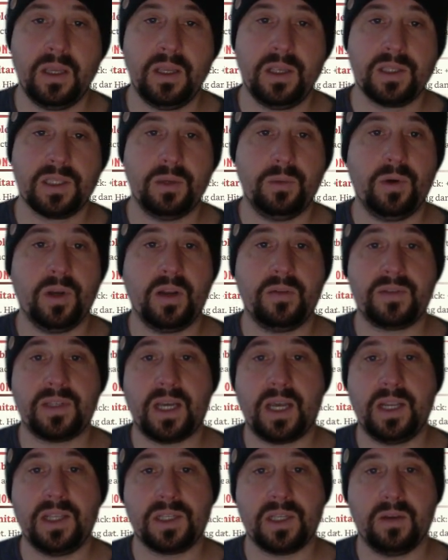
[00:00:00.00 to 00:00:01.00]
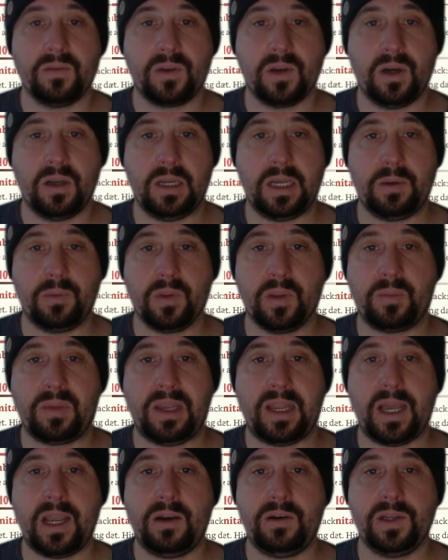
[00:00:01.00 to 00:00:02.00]
So what I've done is I've got like, well, the
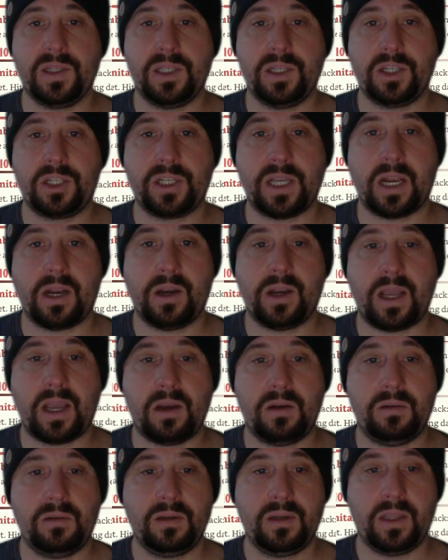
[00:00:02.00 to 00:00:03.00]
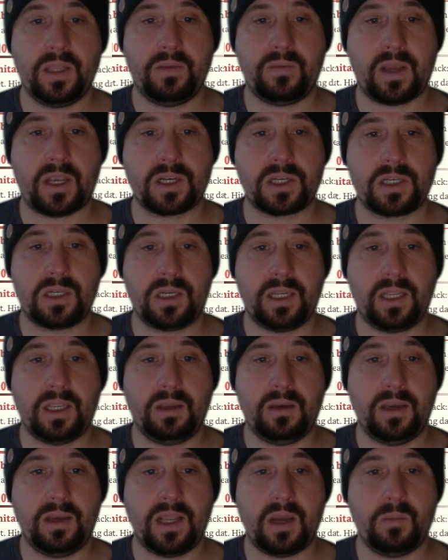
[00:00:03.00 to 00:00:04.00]
player is in Shadowdale, and they've
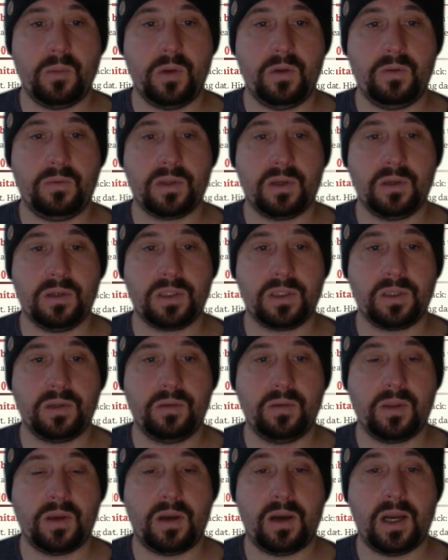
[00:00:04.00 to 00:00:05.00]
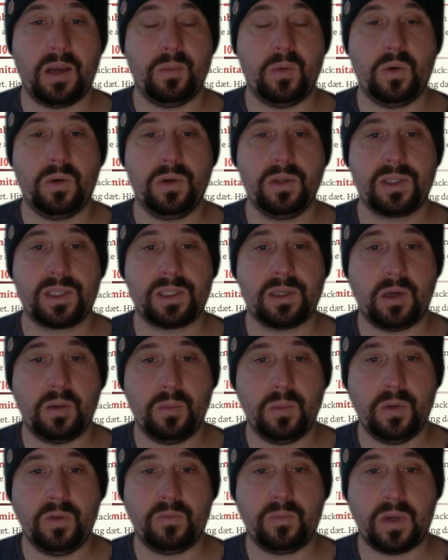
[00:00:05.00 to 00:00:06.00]
actually now moved on to the High Moors, so I'll
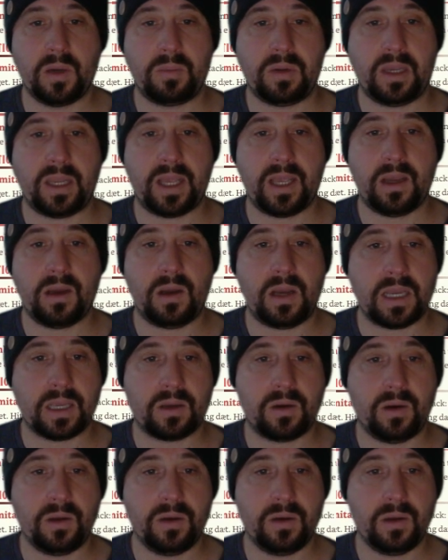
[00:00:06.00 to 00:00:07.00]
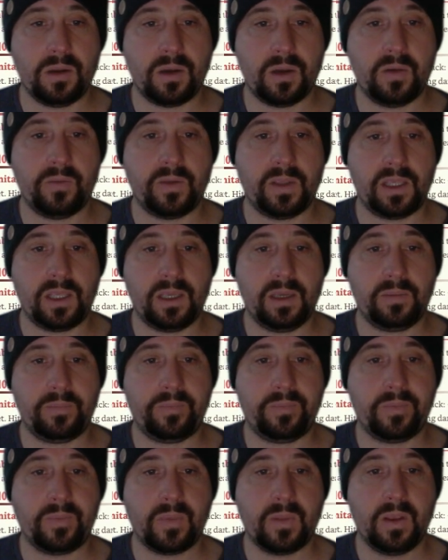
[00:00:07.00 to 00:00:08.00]
move my player icon over here.
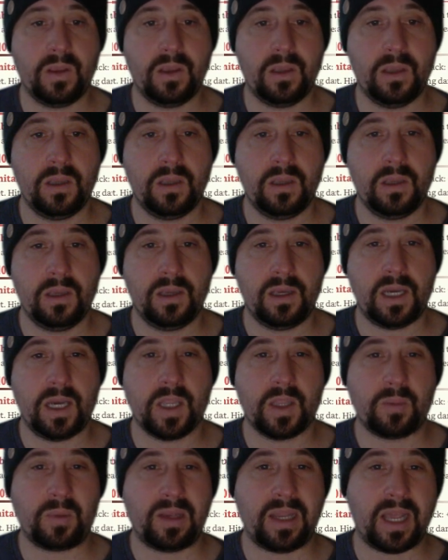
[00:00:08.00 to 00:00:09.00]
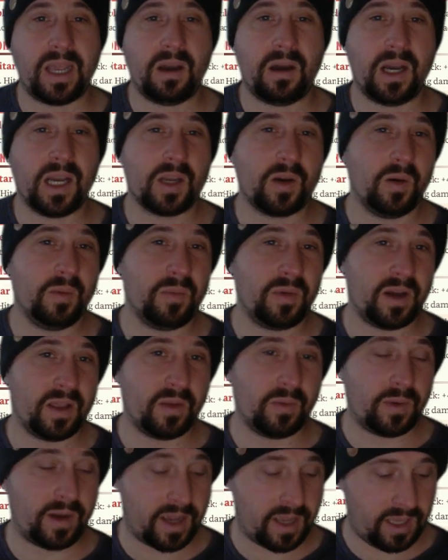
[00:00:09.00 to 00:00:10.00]
The player icon, by
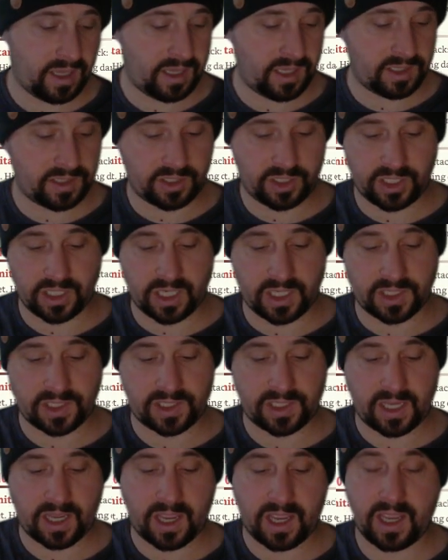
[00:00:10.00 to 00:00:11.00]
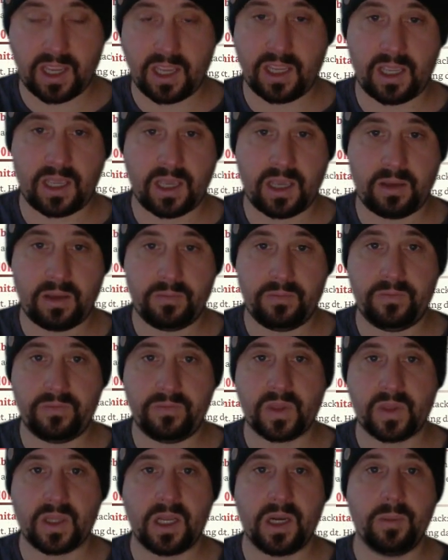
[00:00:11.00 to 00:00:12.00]
the way, is just an
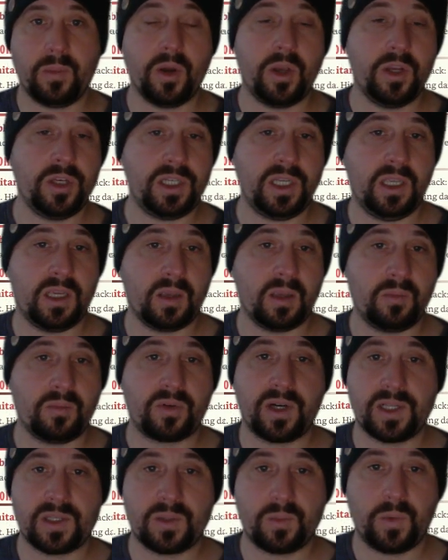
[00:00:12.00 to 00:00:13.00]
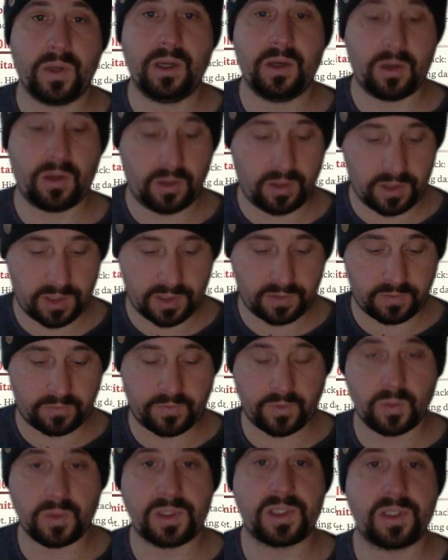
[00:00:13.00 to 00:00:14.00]
emoji. You can press Windows
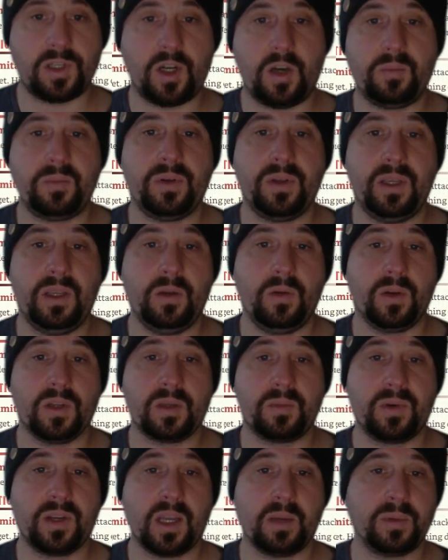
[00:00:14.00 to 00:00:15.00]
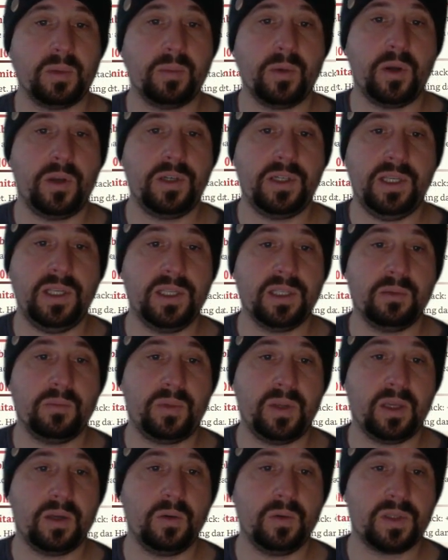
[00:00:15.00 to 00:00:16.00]
full stop in order to bring up emojis and
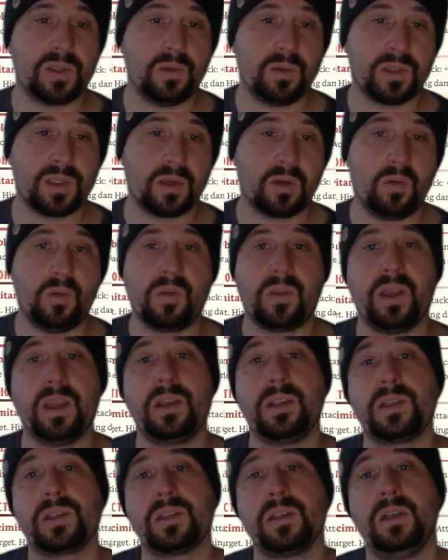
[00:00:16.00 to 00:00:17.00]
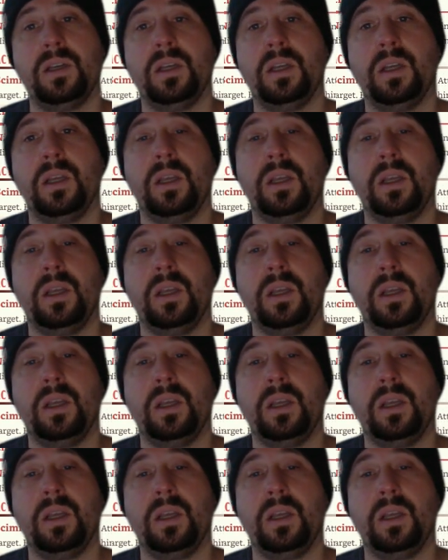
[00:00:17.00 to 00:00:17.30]
pick all sorts of cool things.